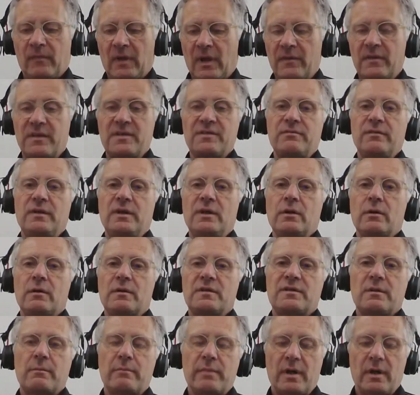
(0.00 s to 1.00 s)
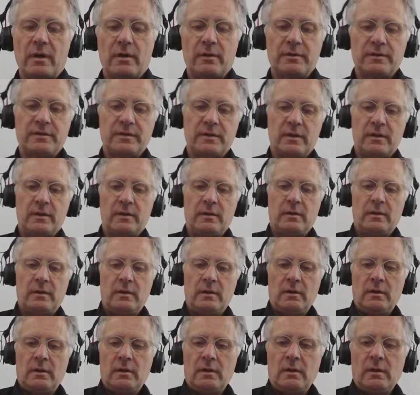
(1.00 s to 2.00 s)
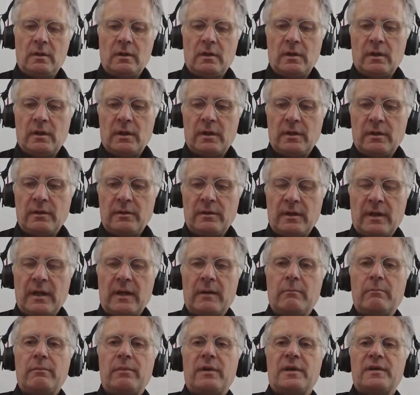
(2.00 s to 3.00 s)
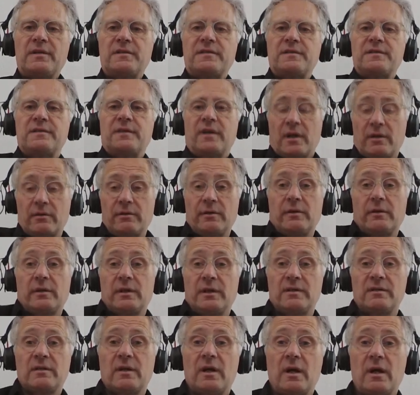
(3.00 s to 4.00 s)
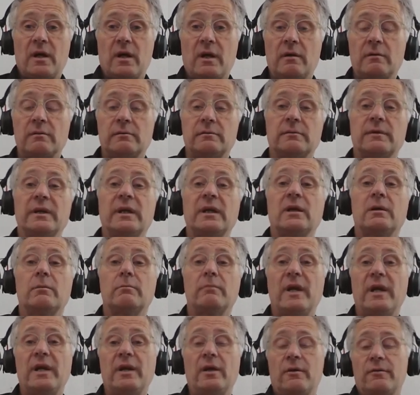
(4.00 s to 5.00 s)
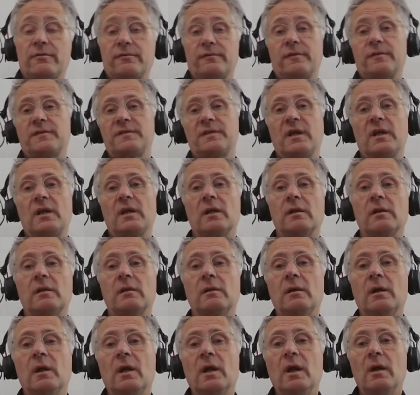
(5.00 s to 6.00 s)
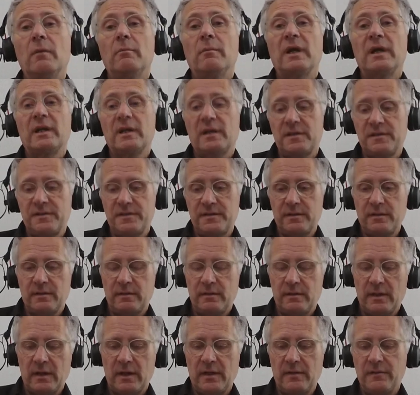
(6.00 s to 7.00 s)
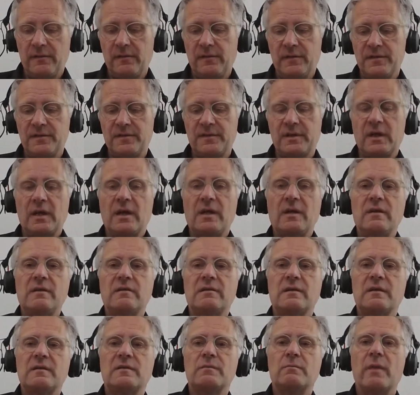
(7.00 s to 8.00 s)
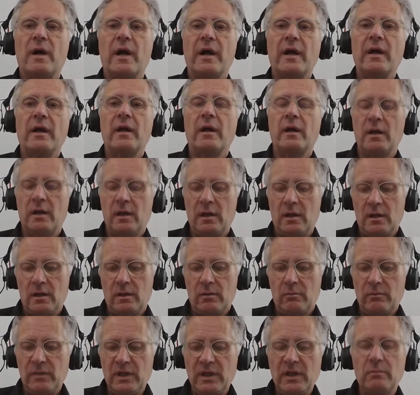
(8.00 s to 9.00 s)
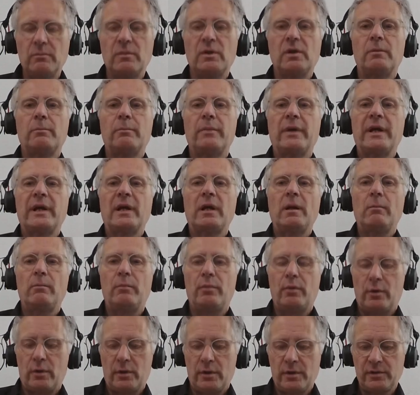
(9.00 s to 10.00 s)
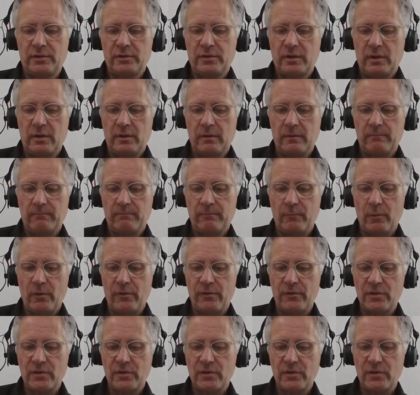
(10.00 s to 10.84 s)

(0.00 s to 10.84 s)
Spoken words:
This video is about an ampless stereo guitar rig made of single pedals, and in this case it's my minimal pedal board with